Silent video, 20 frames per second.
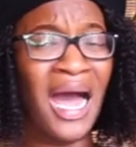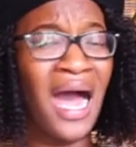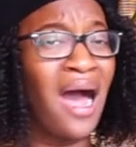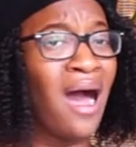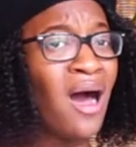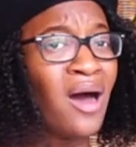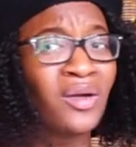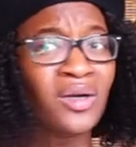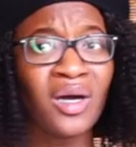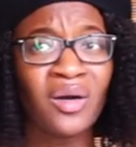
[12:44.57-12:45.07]

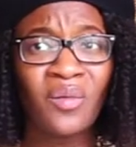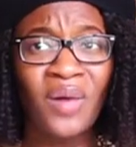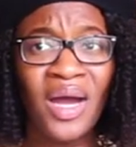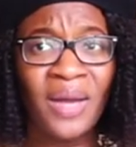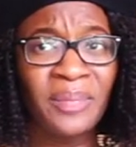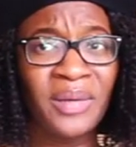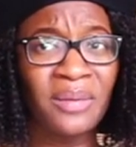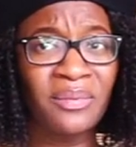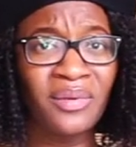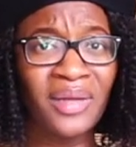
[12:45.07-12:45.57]
I don't know
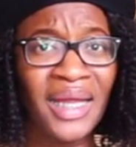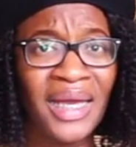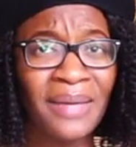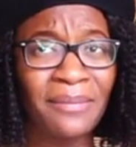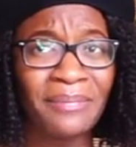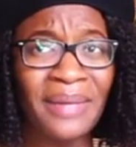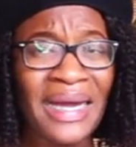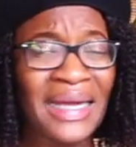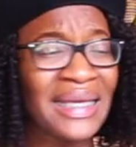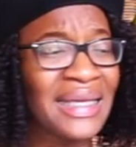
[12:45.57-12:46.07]
why people
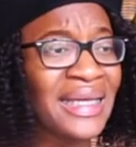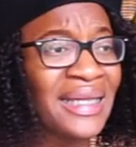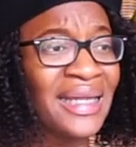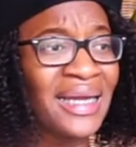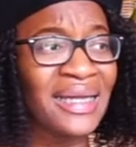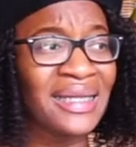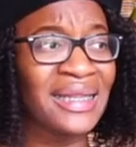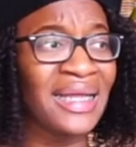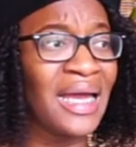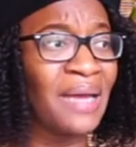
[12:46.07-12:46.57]
like biking
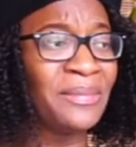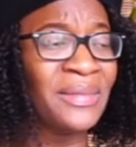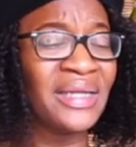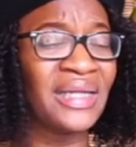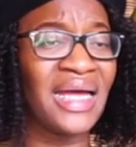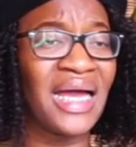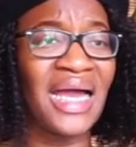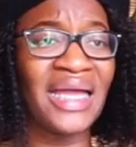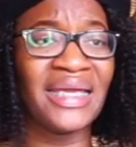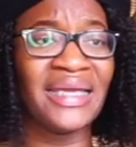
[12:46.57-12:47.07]
like that. I
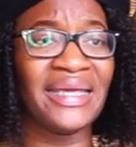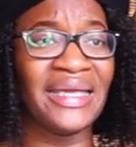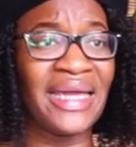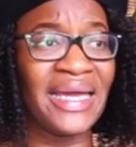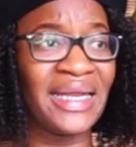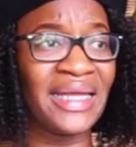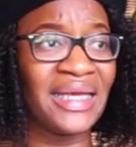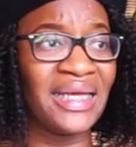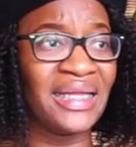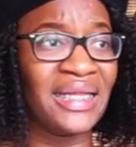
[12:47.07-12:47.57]
mean, I
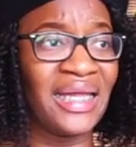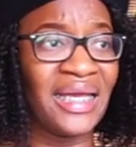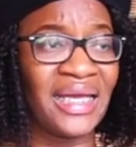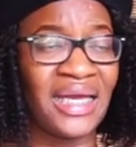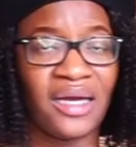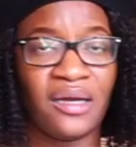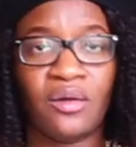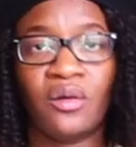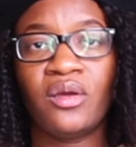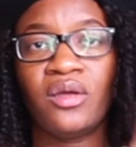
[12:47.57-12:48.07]
get it.
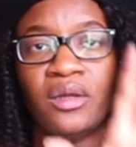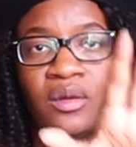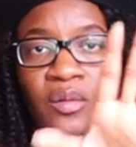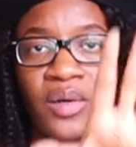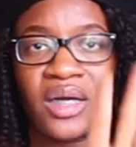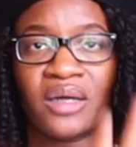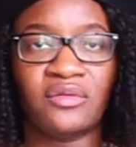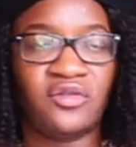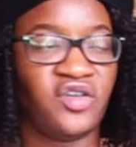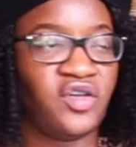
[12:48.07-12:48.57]
Like, you know,
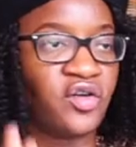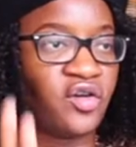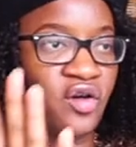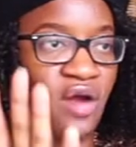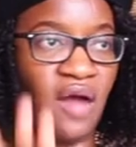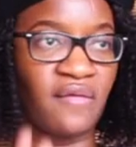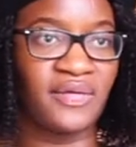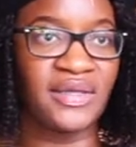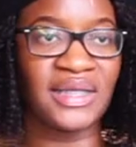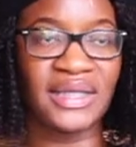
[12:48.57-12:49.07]
when I was younger,
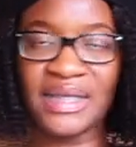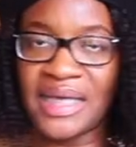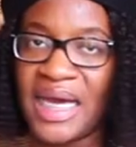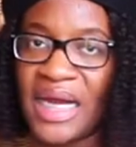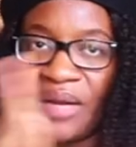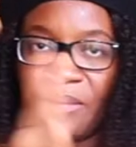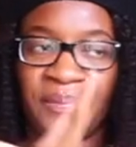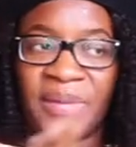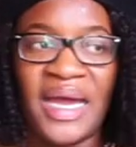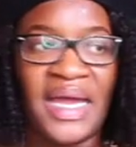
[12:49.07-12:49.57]
obviously I
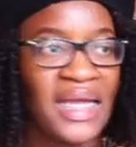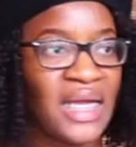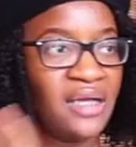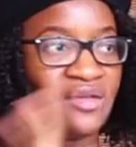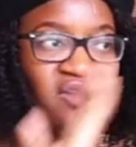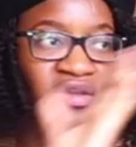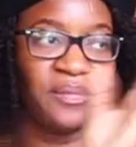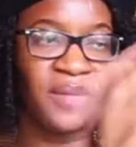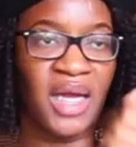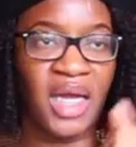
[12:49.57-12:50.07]
had a bike. I
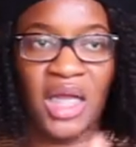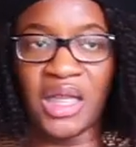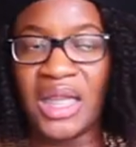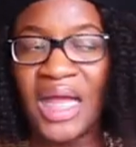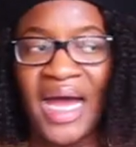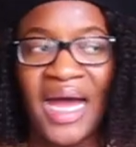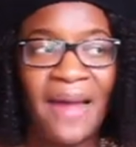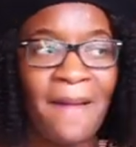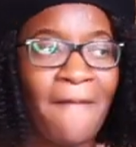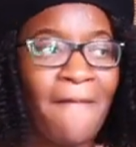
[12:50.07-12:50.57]
used to bike a
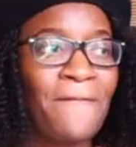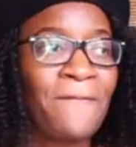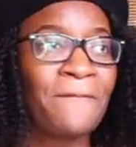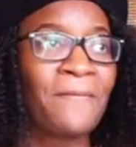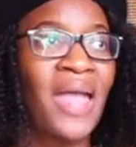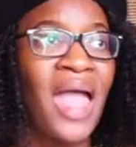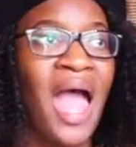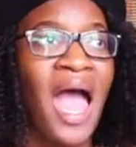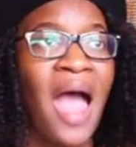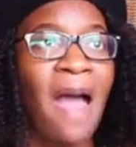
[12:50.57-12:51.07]
lot.
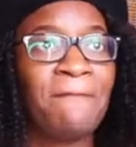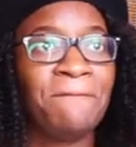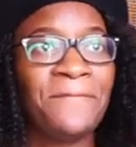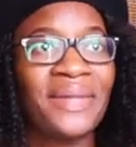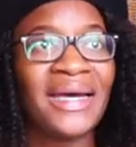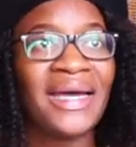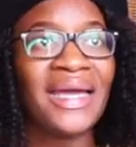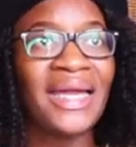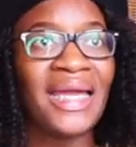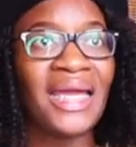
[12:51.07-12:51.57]

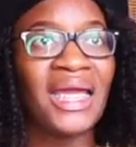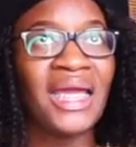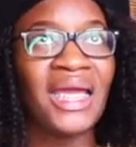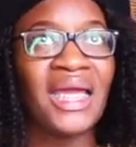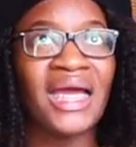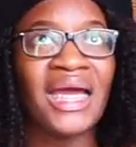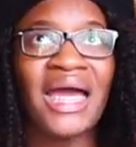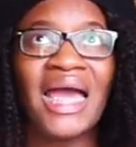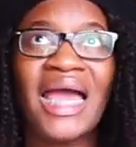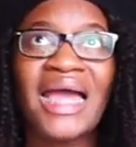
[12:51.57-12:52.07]

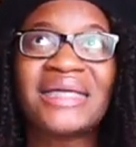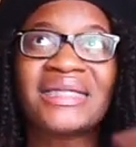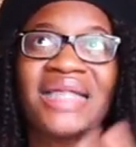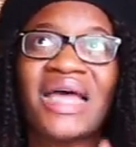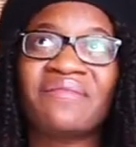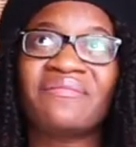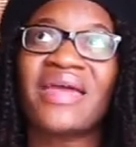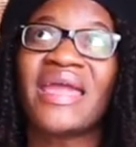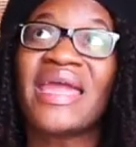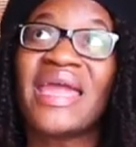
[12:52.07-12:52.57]
But as
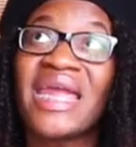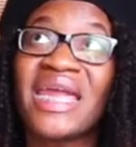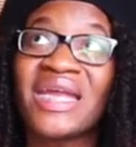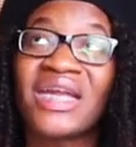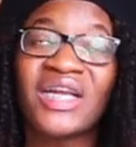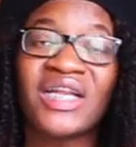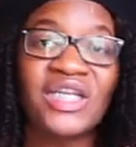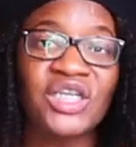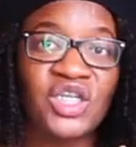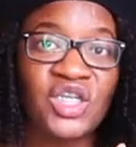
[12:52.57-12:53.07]
I've
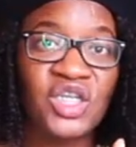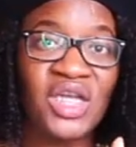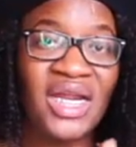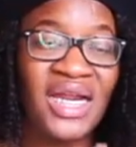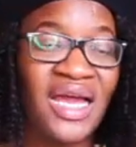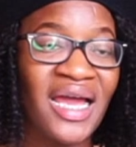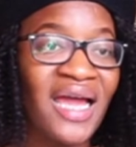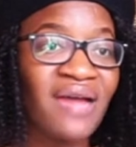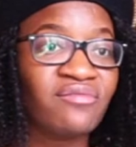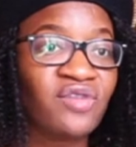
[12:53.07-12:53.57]
aged
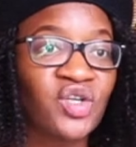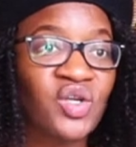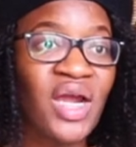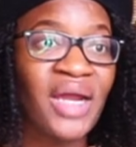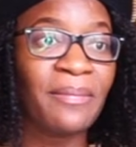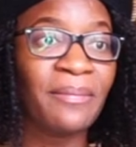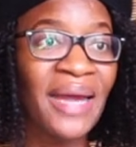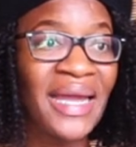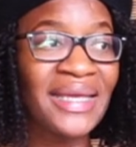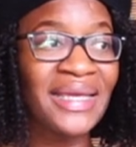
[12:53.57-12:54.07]
and I have
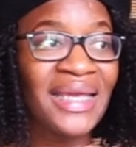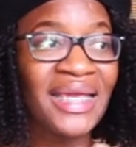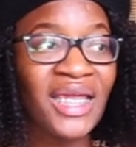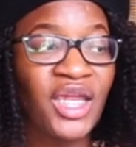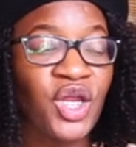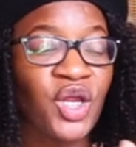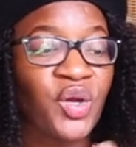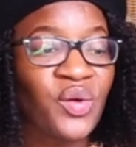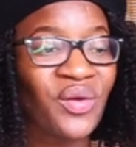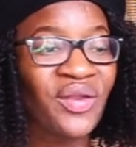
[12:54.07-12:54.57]
tried
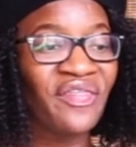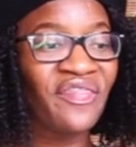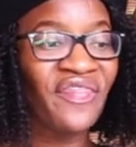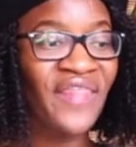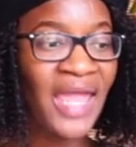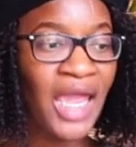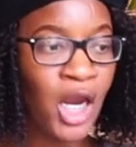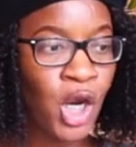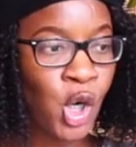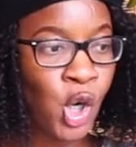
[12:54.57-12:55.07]
biking here and
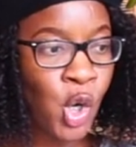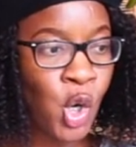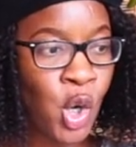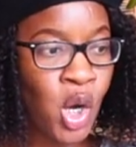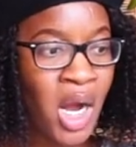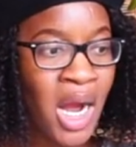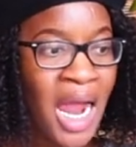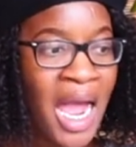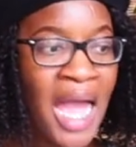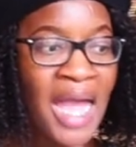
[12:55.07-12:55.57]
there,